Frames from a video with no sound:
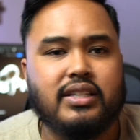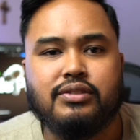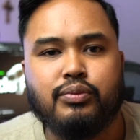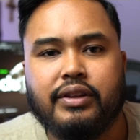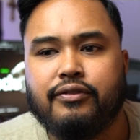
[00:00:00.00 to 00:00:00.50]

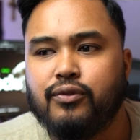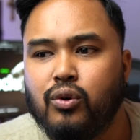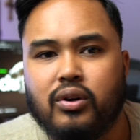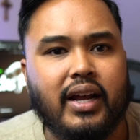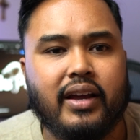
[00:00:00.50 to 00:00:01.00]
it's really
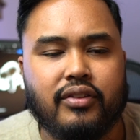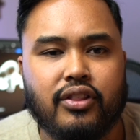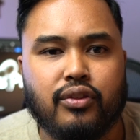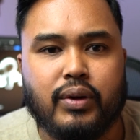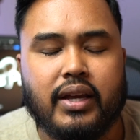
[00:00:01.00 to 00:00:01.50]
4, not even
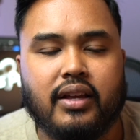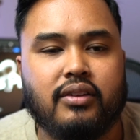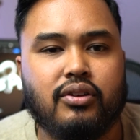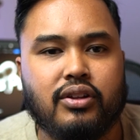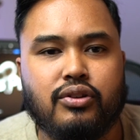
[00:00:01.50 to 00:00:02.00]
3.
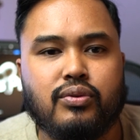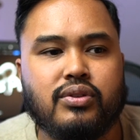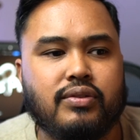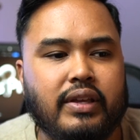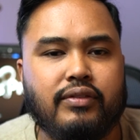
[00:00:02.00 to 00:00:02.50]
You can
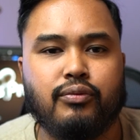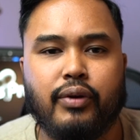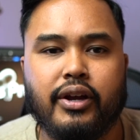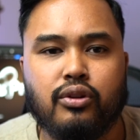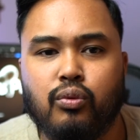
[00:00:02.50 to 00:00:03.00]
use even
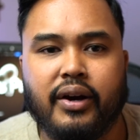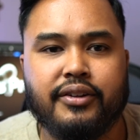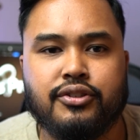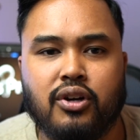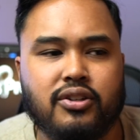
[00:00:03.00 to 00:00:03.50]
regular
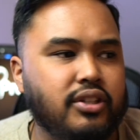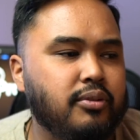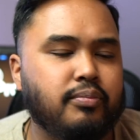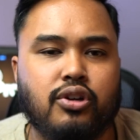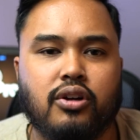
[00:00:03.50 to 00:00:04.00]
wireless charging
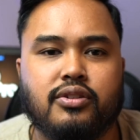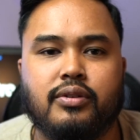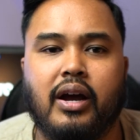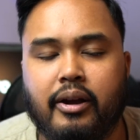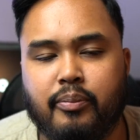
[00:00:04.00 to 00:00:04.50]
to charge the
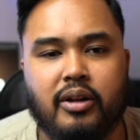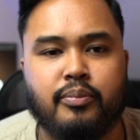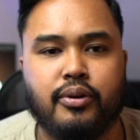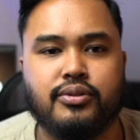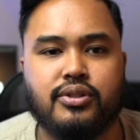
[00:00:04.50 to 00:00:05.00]
AirPods
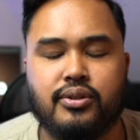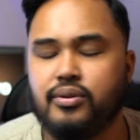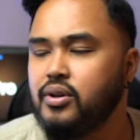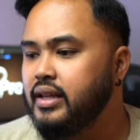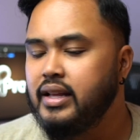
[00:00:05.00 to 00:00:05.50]
Pros too.
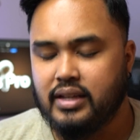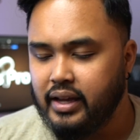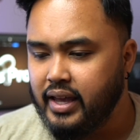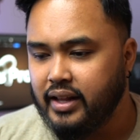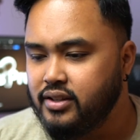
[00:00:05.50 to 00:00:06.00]
It's
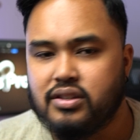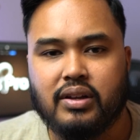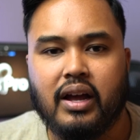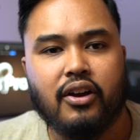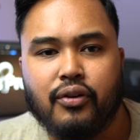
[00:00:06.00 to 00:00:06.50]
just
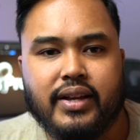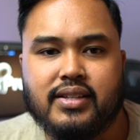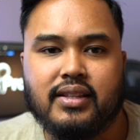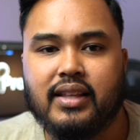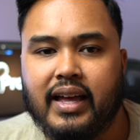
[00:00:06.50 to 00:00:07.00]

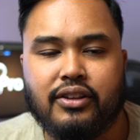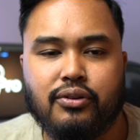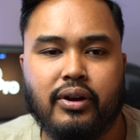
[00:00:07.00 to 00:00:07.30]
crazy that you're